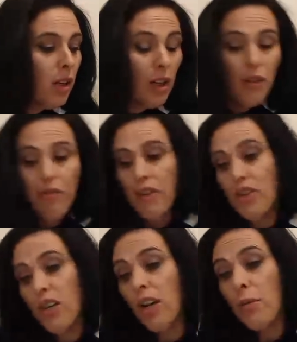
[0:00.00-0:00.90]
Now the fresh
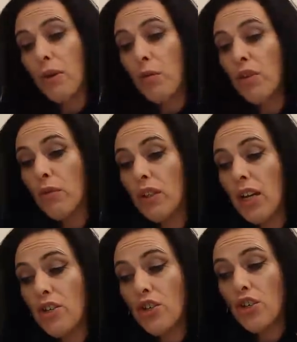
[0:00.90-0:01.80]
start can be with a
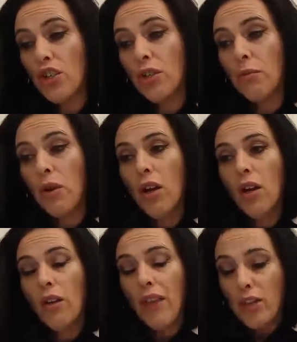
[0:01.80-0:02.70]
relationship
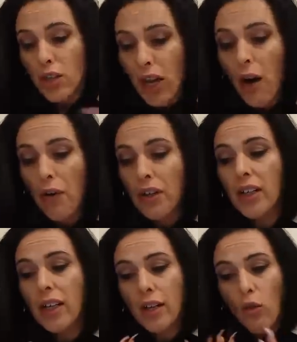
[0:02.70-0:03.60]
that you're
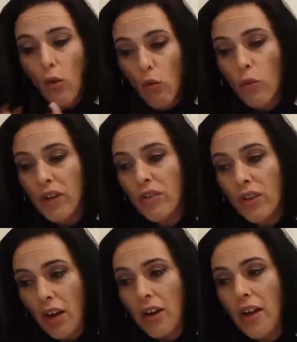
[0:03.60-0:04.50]
currently in, or with
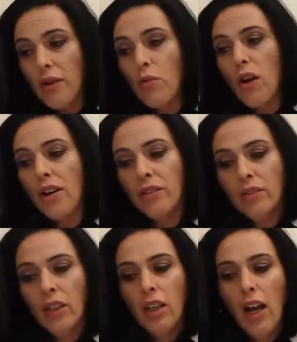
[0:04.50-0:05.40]
another
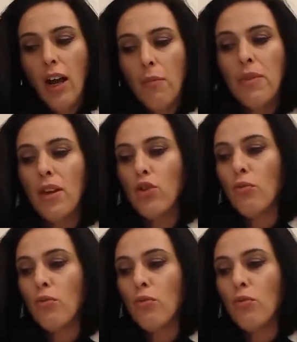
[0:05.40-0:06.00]
one um, that